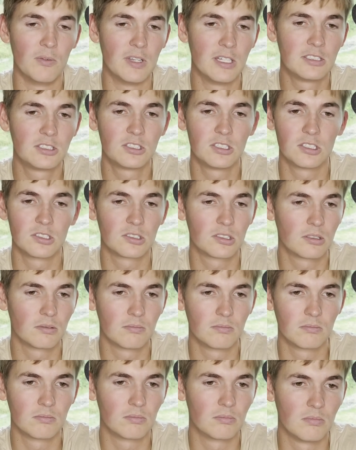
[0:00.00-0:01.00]
That's just
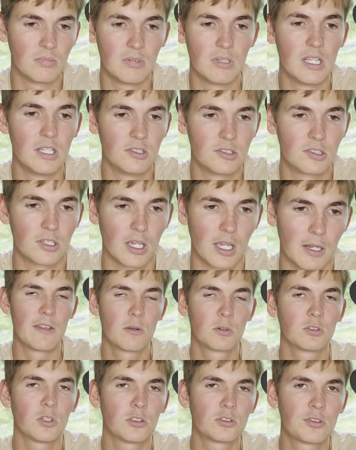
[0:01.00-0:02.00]
insane. And there
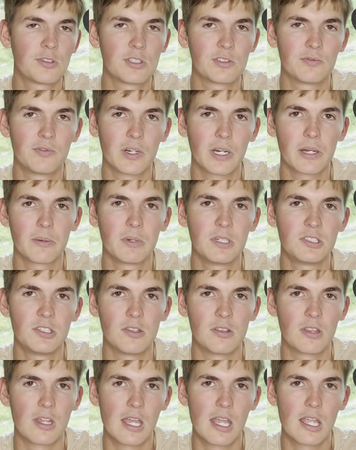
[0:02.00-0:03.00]
was also this very
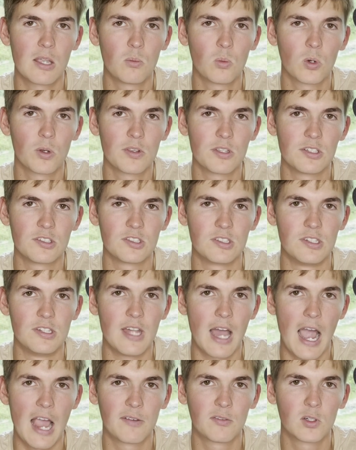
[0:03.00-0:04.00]
recent thing where this
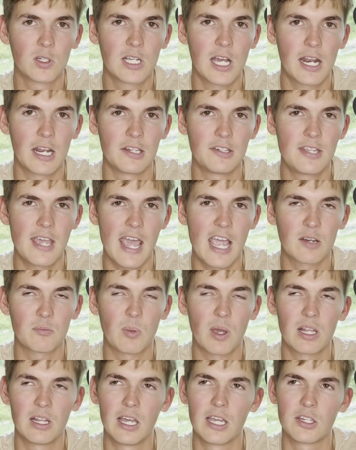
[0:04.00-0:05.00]
diver got attacked
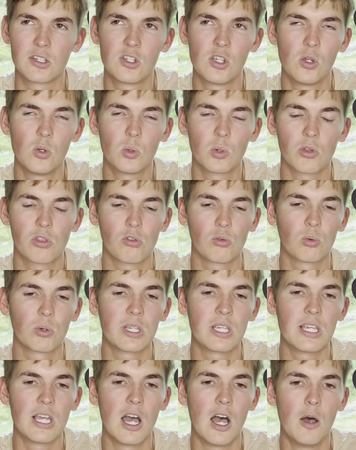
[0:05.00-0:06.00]
by like two or
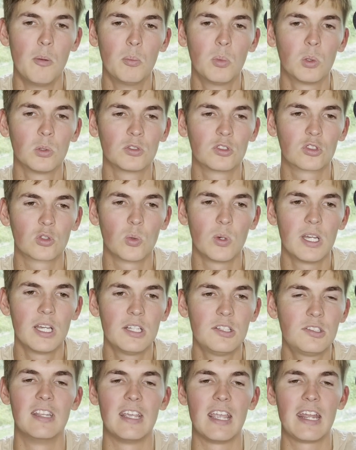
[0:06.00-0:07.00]
three Humboldt
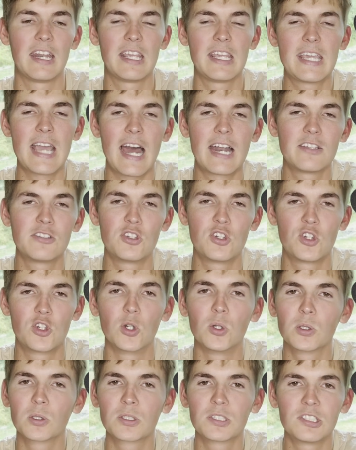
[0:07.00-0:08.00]
squids and he got his
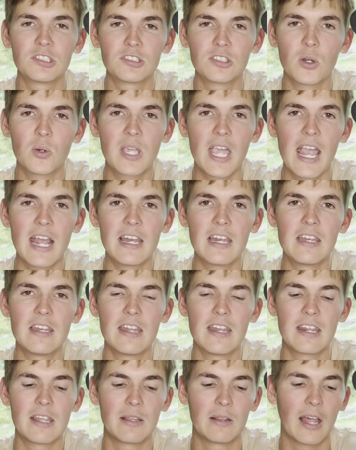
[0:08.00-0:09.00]
shoulder dislocated
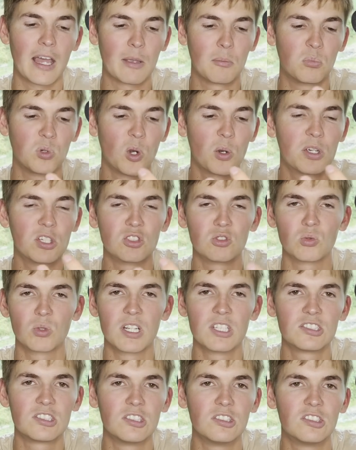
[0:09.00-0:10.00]
and he like broke his
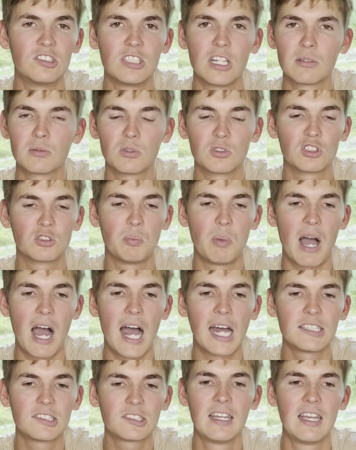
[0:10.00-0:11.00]
wrist in several
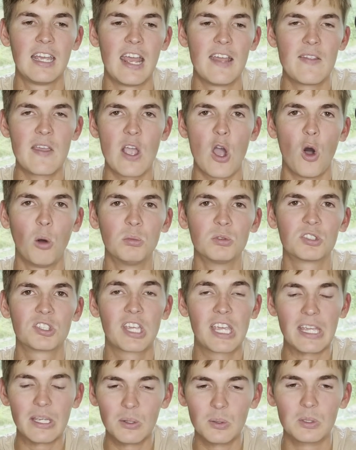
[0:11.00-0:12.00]
spots and they almost
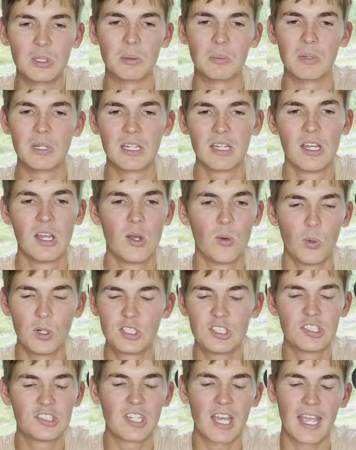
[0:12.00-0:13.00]
killed him,
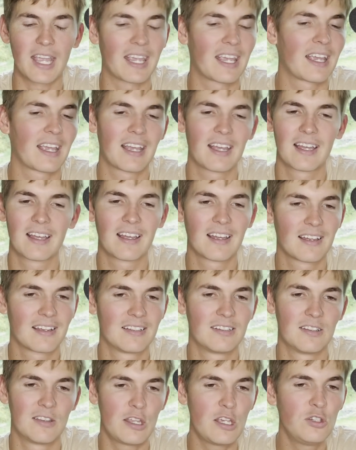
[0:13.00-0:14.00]
which is like
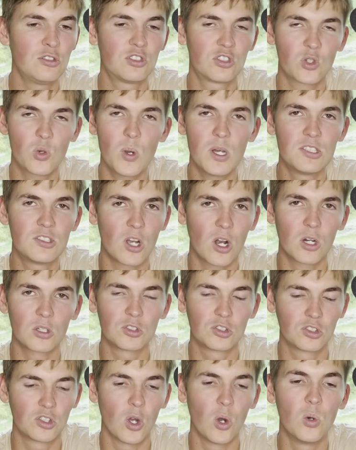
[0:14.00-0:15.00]
these squids are
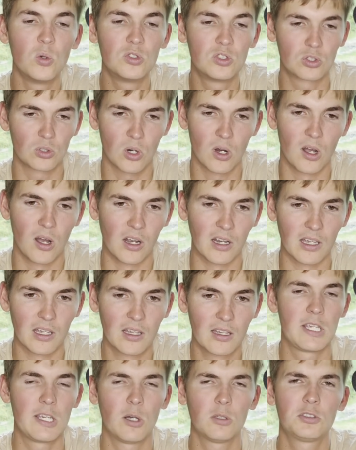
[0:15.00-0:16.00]
so strong.
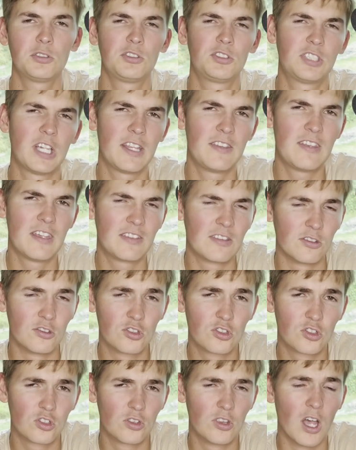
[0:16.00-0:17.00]
He also said that
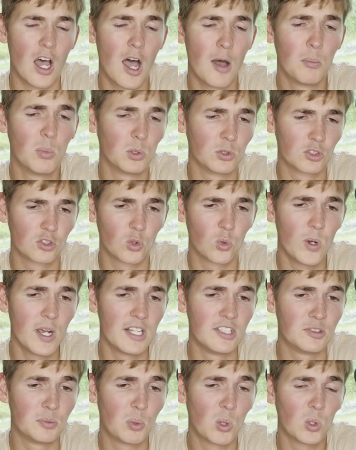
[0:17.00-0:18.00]
this, the Humboldt
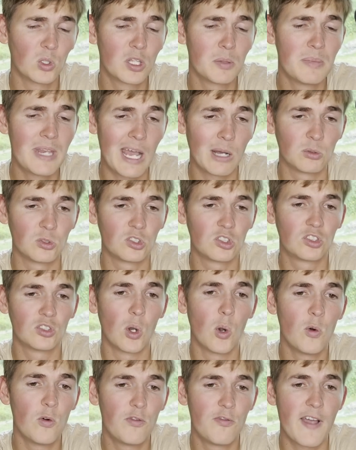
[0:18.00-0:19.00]
squids pulled him down
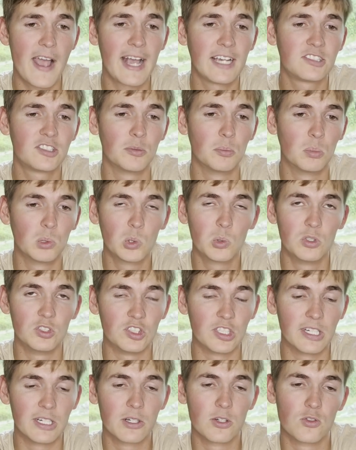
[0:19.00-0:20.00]
so fast it blew his
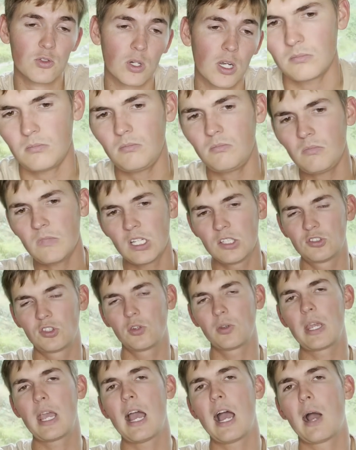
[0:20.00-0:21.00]
eardrum. So
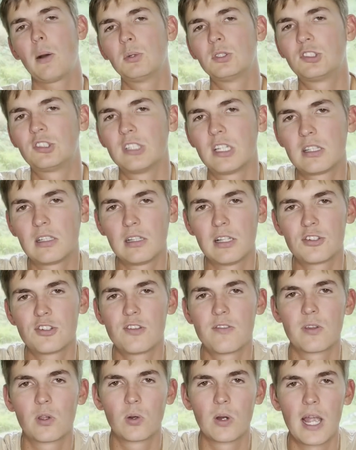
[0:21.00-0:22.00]
yeah, I would say the legend
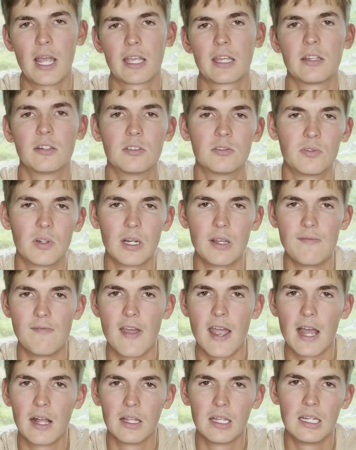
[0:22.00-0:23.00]
of the Kraken is very
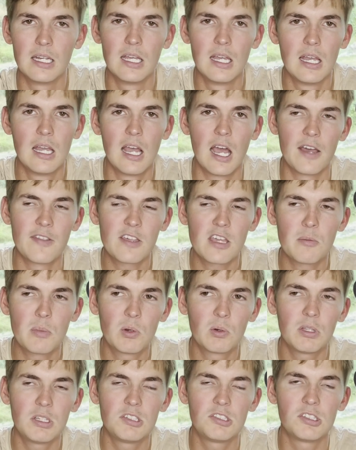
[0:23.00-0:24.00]
valid. I think it'd be
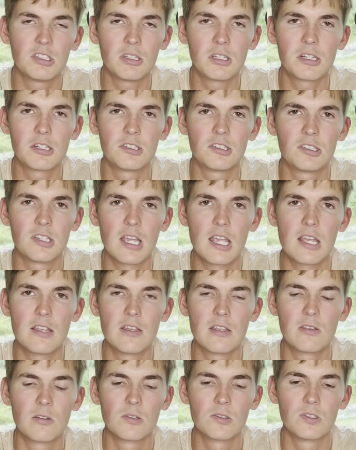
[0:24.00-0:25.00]
really silly to say
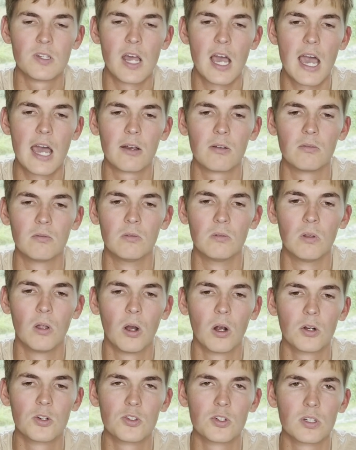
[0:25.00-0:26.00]
that there's not
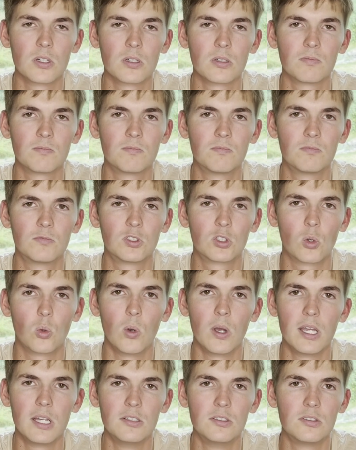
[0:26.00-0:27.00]
larger
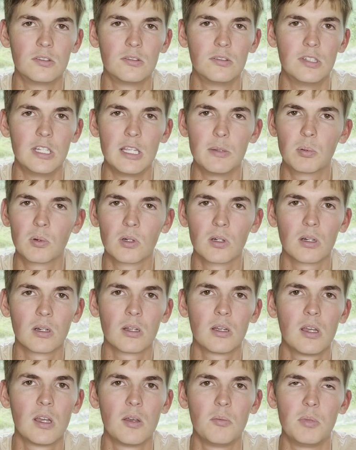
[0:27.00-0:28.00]
squids deeper
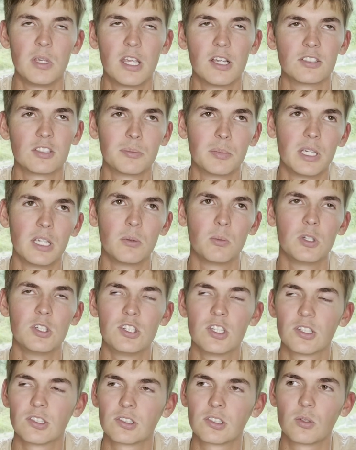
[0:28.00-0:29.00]
because I mean we
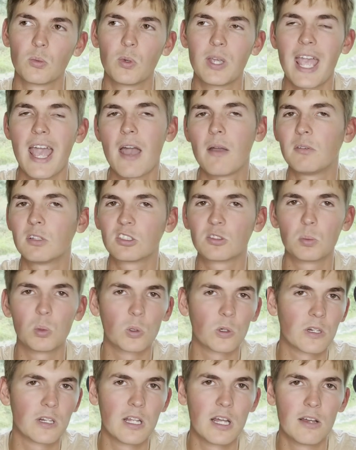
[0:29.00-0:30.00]
just we haven't
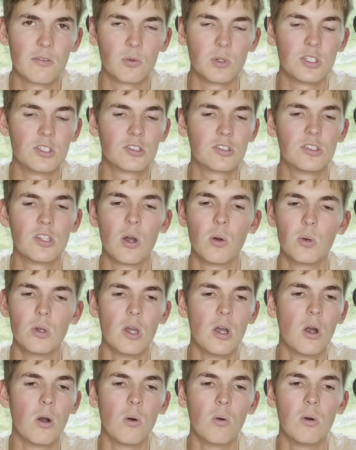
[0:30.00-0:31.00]
explored enough. We just don't
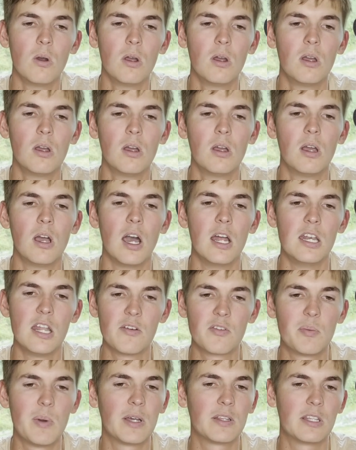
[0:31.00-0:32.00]
know
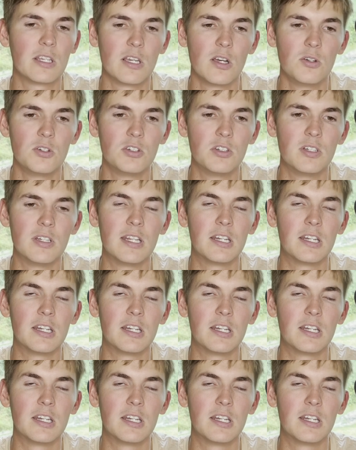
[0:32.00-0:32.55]
enough about the ocean.